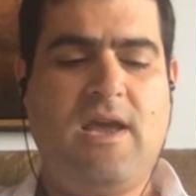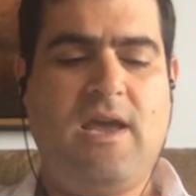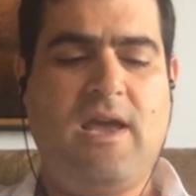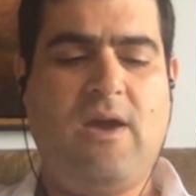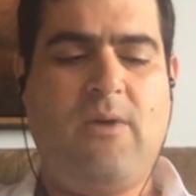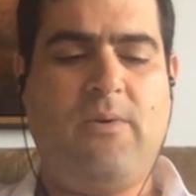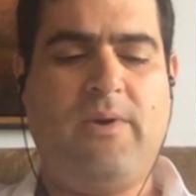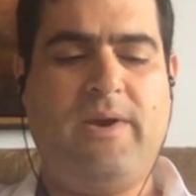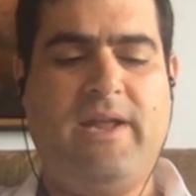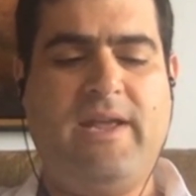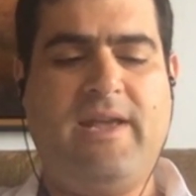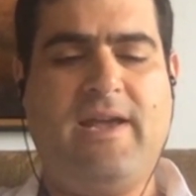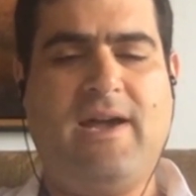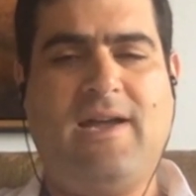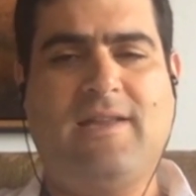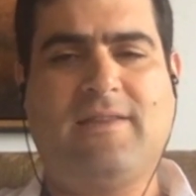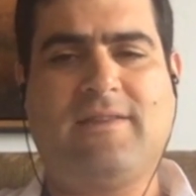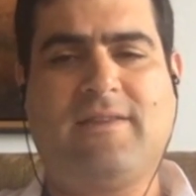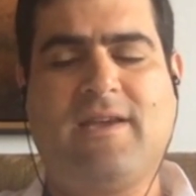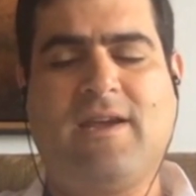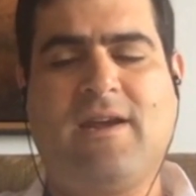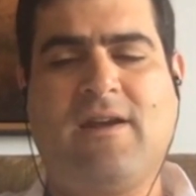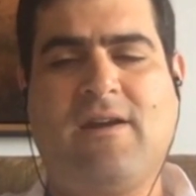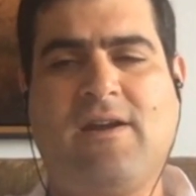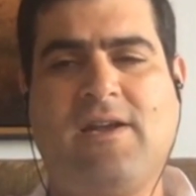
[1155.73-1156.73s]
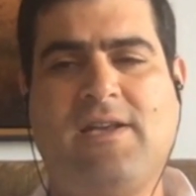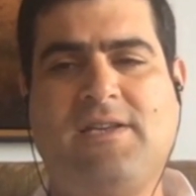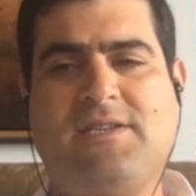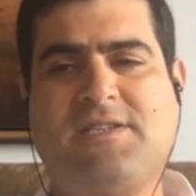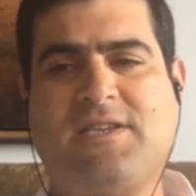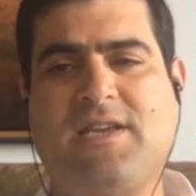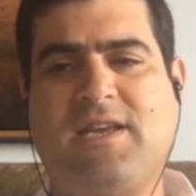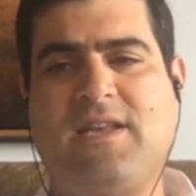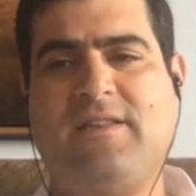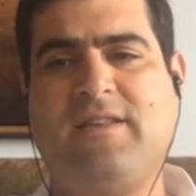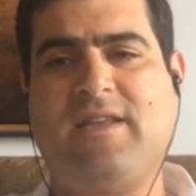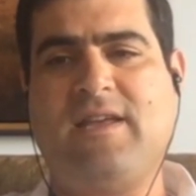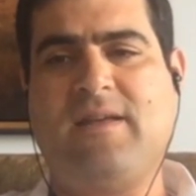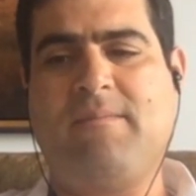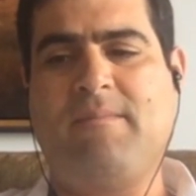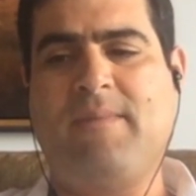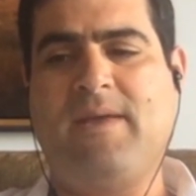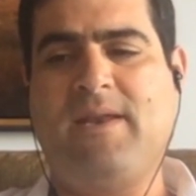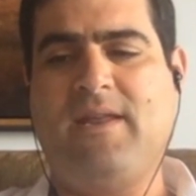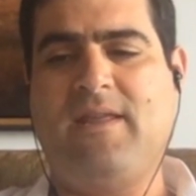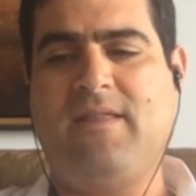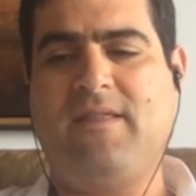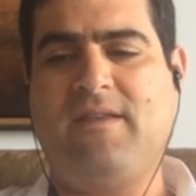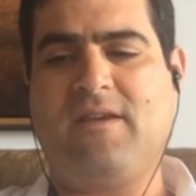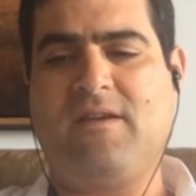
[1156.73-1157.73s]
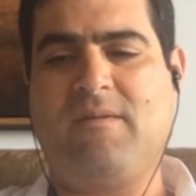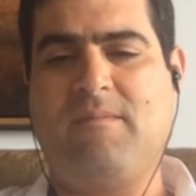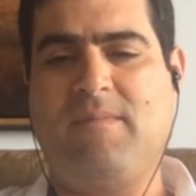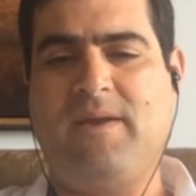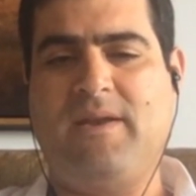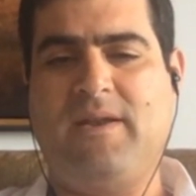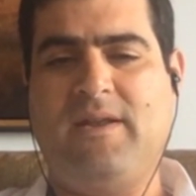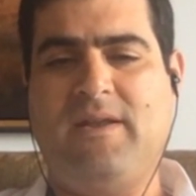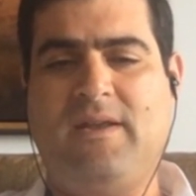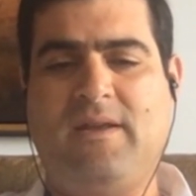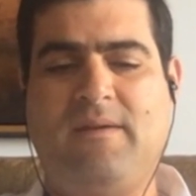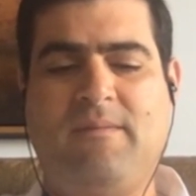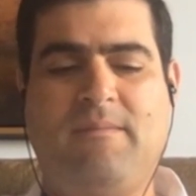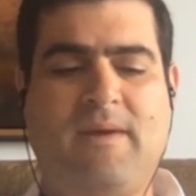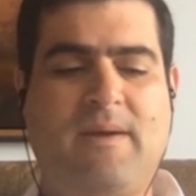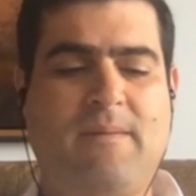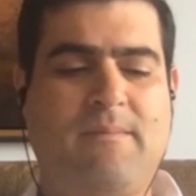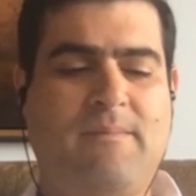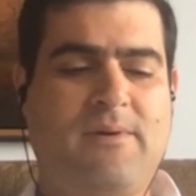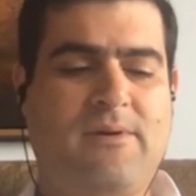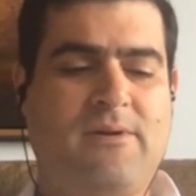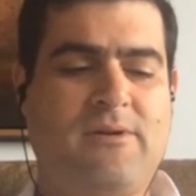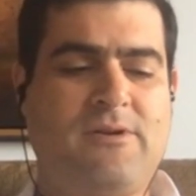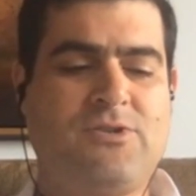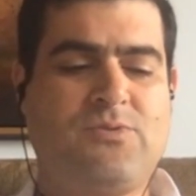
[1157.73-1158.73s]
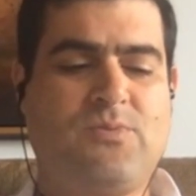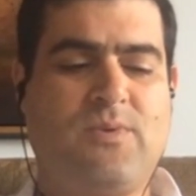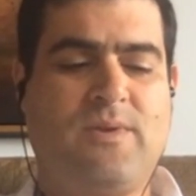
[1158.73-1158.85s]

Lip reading: And when he got there, he said that many of the committee members,